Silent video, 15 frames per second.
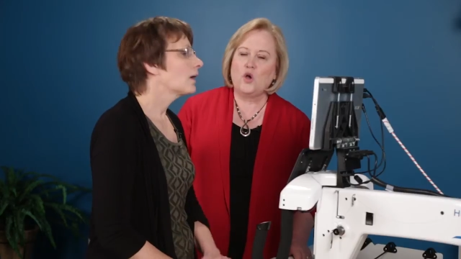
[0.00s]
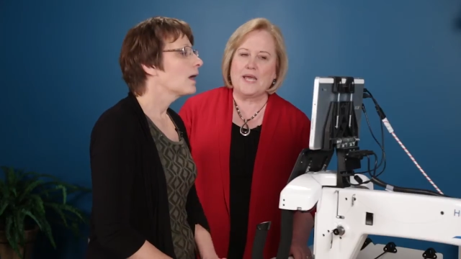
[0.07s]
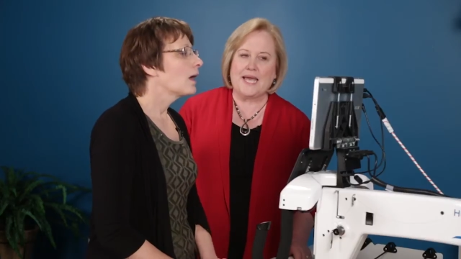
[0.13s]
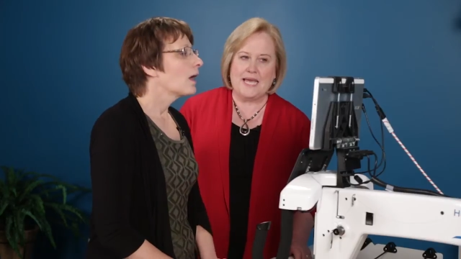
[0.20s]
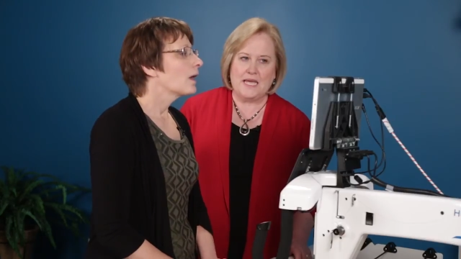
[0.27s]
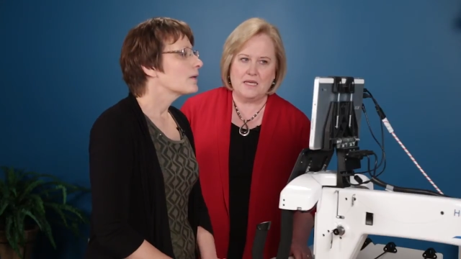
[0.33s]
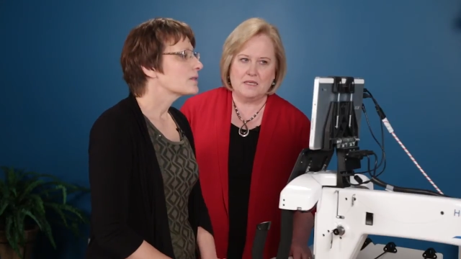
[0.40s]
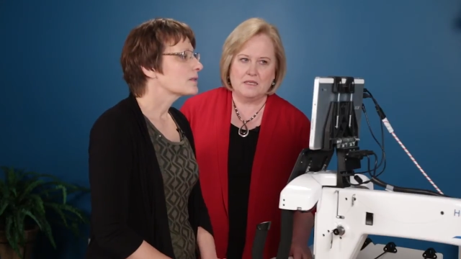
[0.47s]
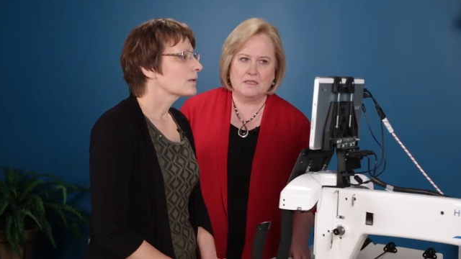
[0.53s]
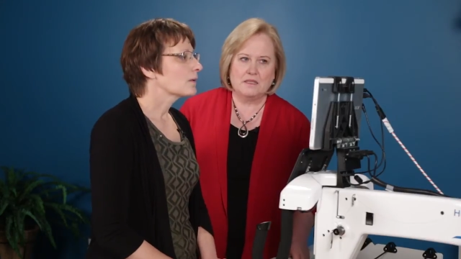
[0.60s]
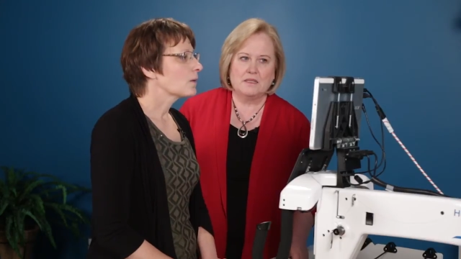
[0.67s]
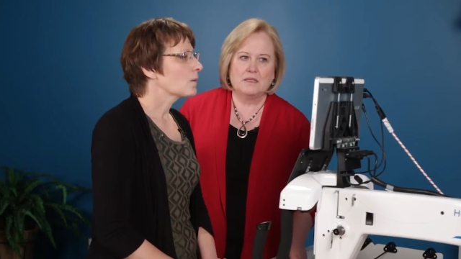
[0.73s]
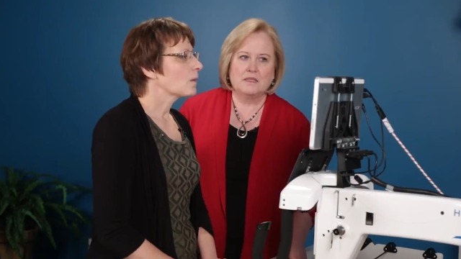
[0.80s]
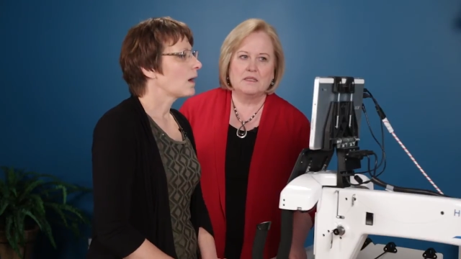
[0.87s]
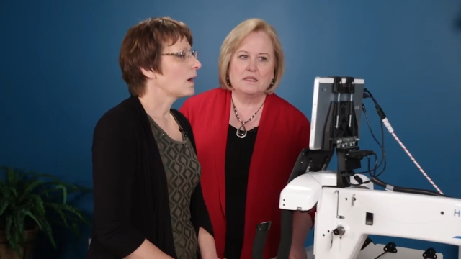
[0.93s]
Speaker 1: Okay. So
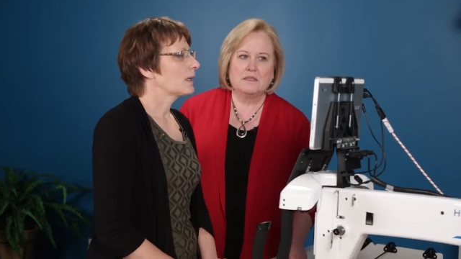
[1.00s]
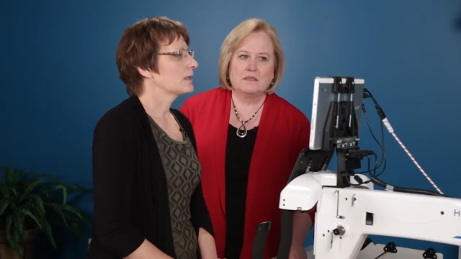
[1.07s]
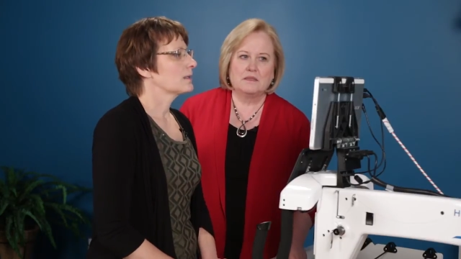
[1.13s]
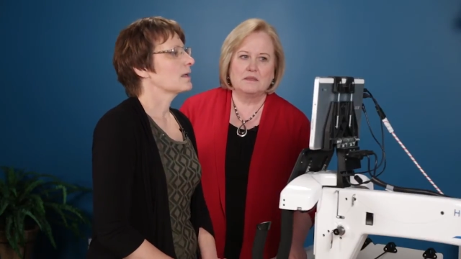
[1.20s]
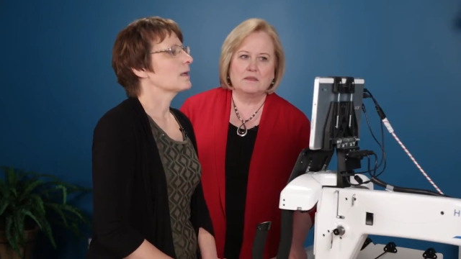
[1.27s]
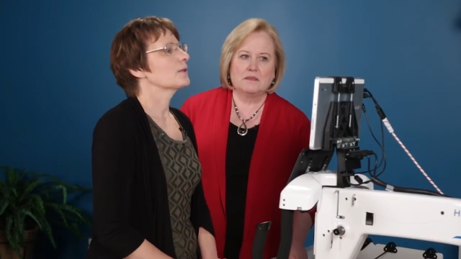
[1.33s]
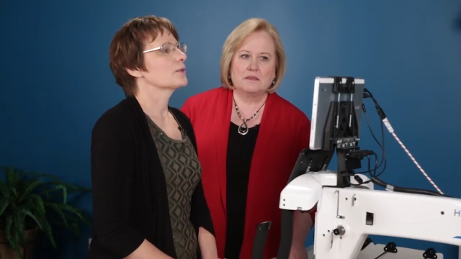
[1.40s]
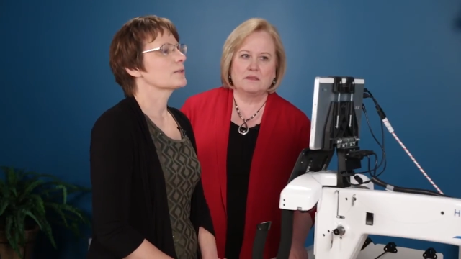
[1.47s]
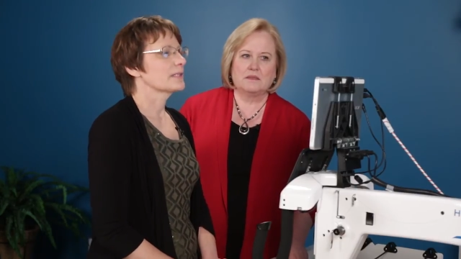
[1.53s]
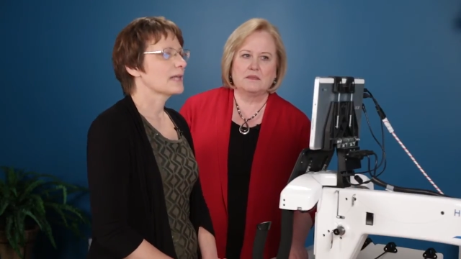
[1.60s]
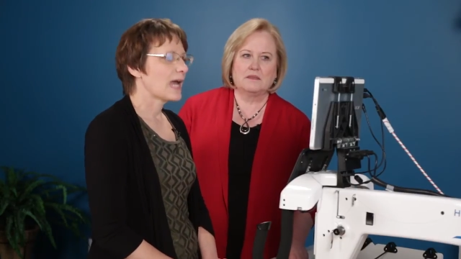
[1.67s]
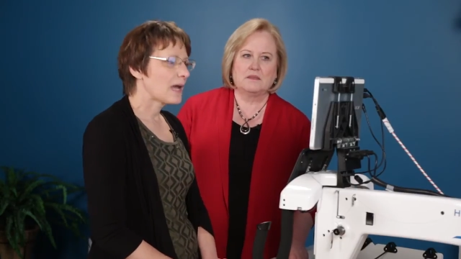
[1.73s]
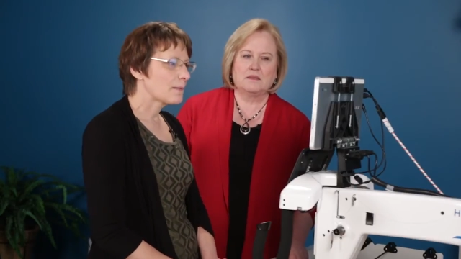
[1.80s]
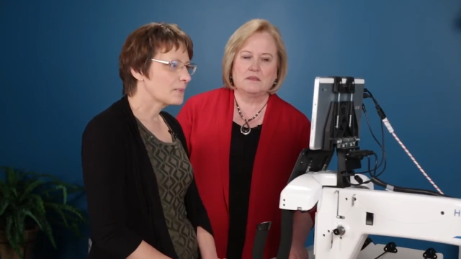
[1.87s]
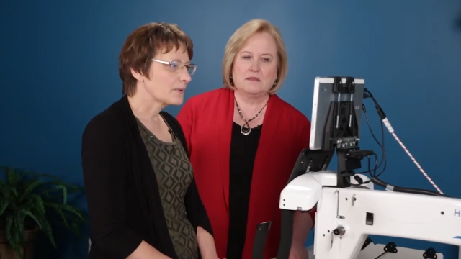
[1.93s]
on your
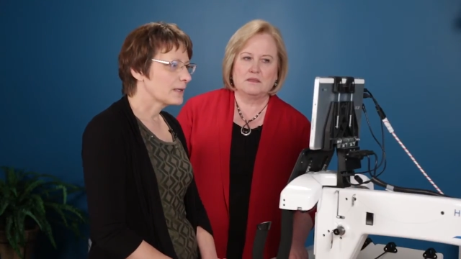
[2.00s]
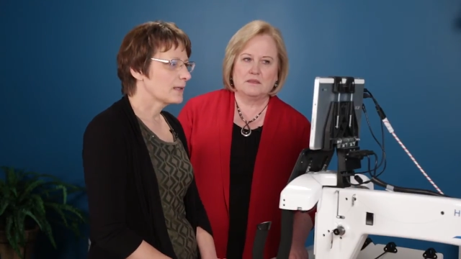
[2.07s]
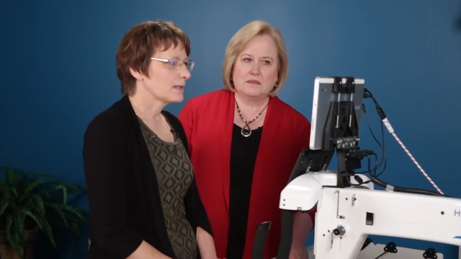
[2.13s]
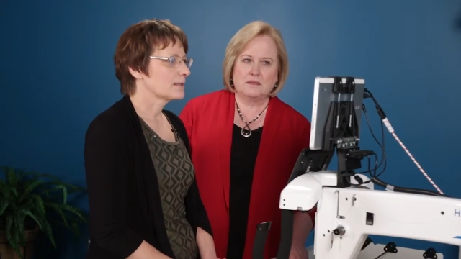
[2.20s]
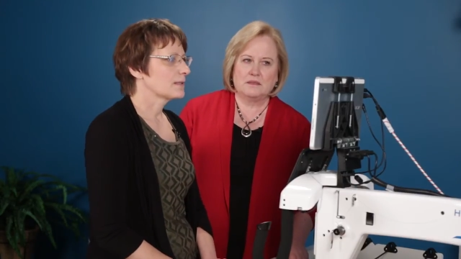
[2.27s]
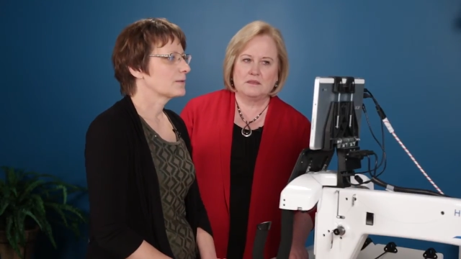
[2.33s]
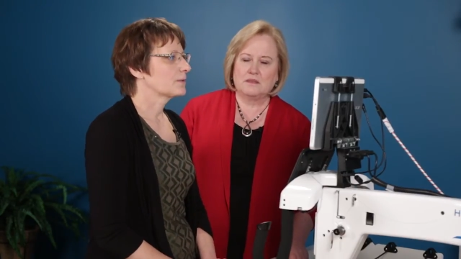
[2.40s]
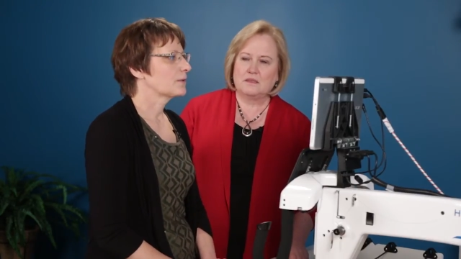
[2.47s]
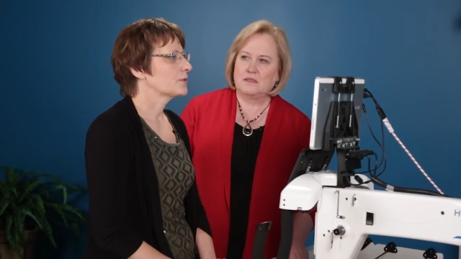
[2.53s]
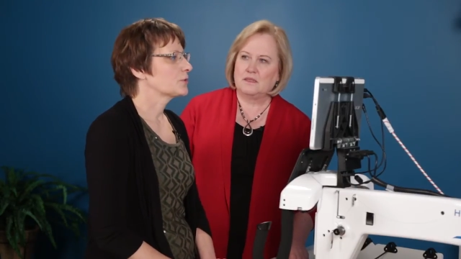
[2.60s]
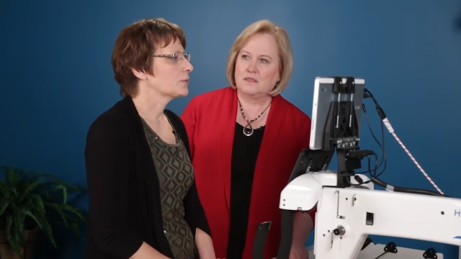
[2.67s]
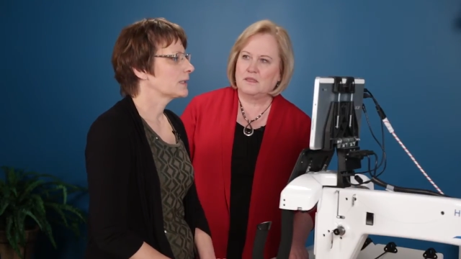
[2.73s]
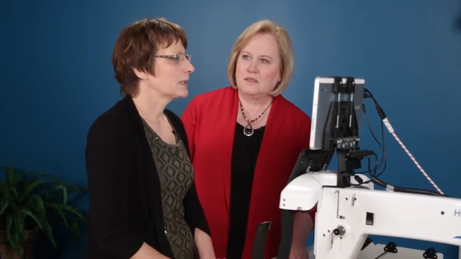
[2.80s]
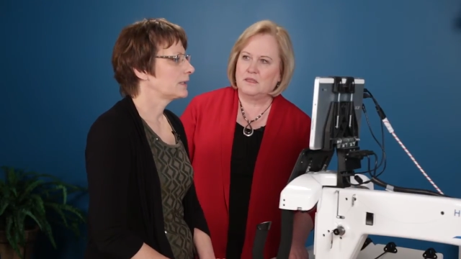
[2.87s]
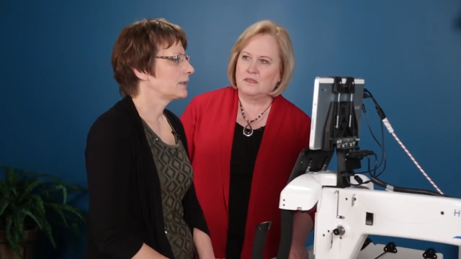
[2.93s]
tablet, it's a little
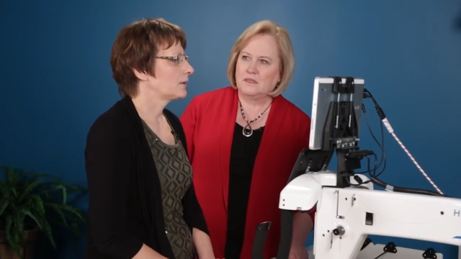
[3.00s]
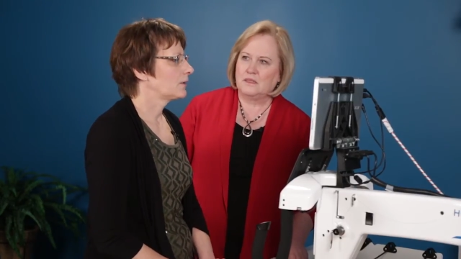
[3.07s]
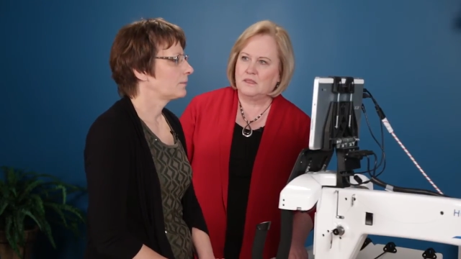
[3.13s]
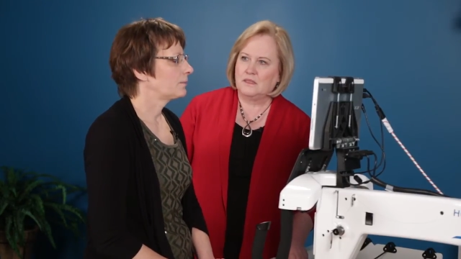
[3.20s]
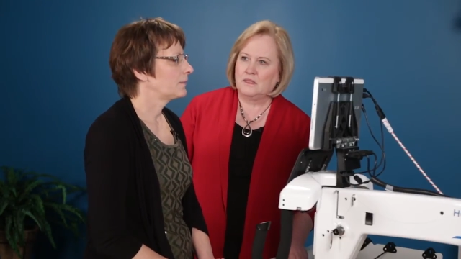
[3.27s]
trickier